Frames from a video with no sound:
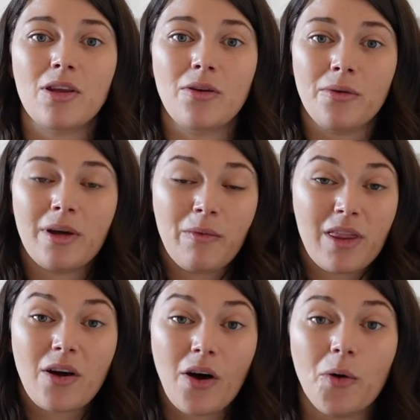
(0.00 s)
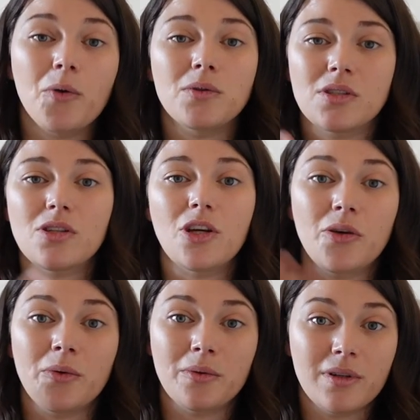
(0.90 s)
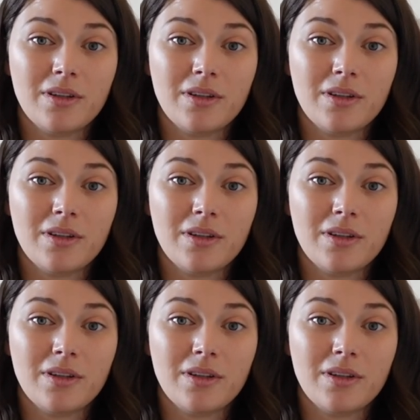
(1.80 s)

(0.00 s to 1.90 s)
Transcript: you with a cold, you